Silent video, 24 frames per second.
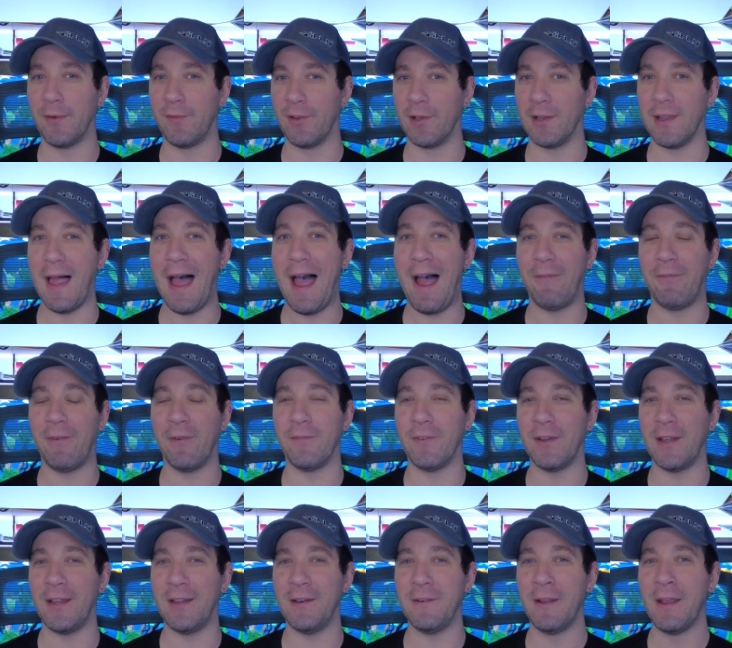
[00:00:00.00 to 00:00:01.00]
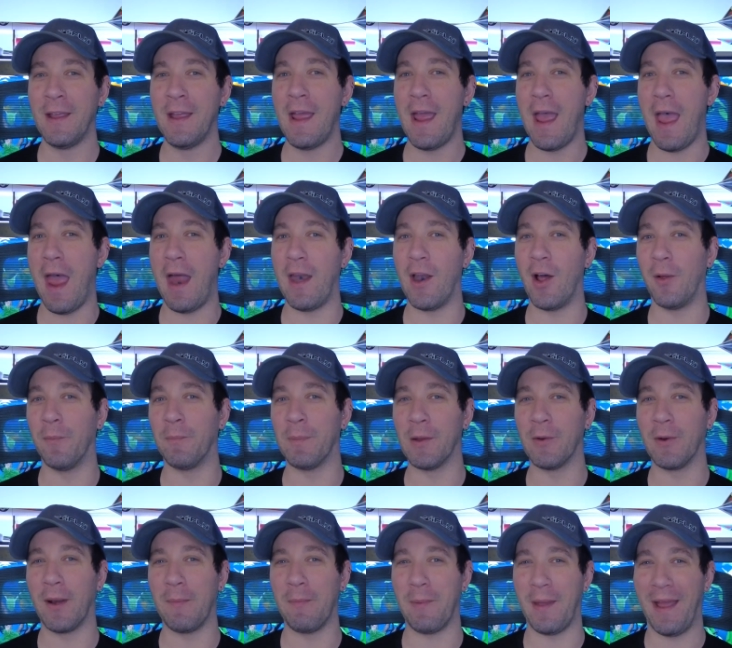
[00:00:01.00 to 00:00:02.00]
of a laugh of it, and I'll be
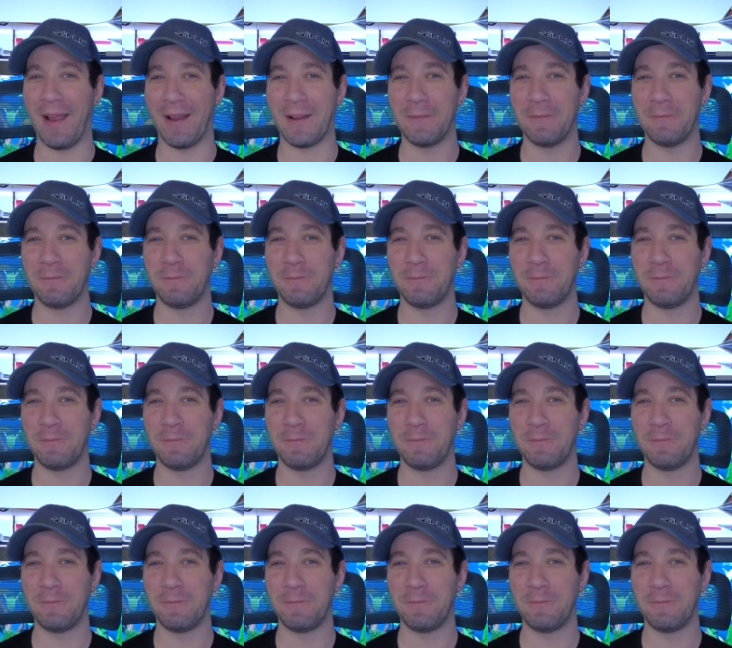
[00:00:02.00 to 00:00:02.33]
right back.